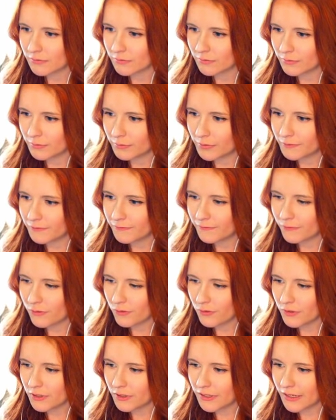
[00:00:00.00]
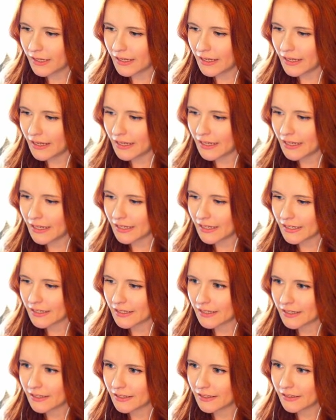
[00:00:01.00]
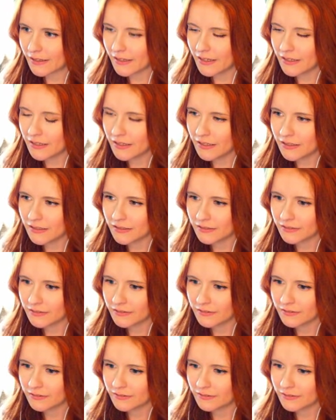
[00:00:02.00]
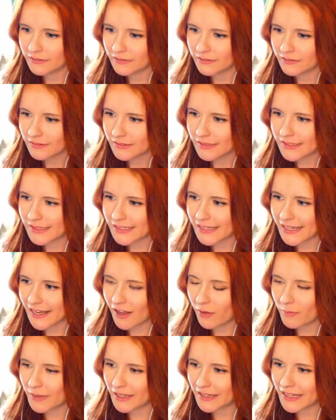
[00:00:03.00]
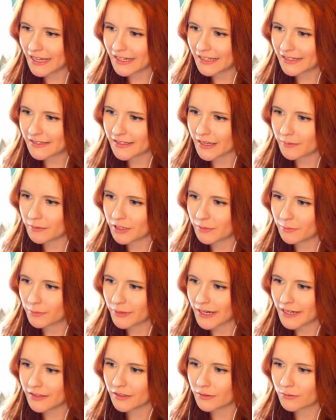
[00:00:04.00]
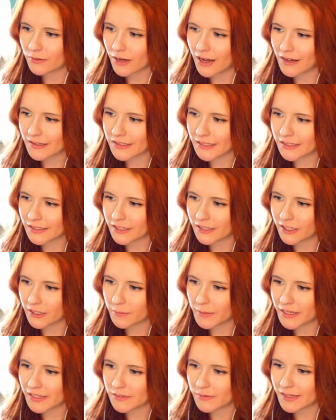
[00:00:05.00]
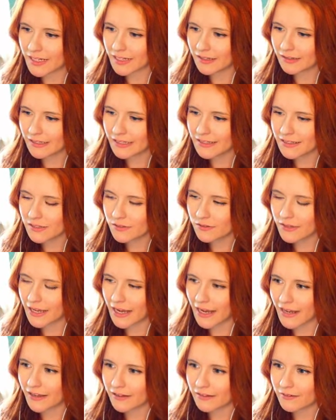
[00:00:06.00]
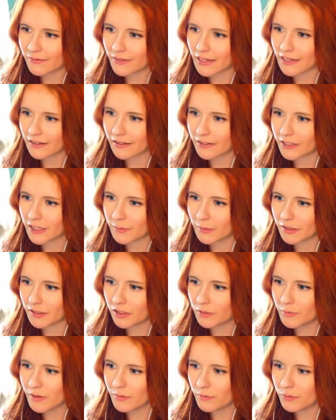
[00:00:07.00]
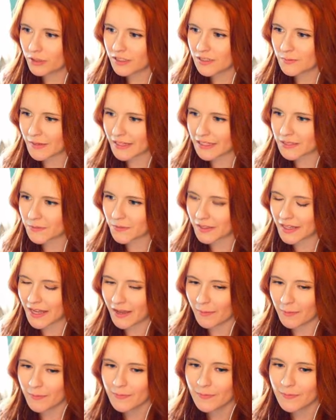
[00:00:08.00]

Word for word: Before I see how big that is, I'm gonna break the rocks in here because we can at least do that. We can clear up a little bit more space for them.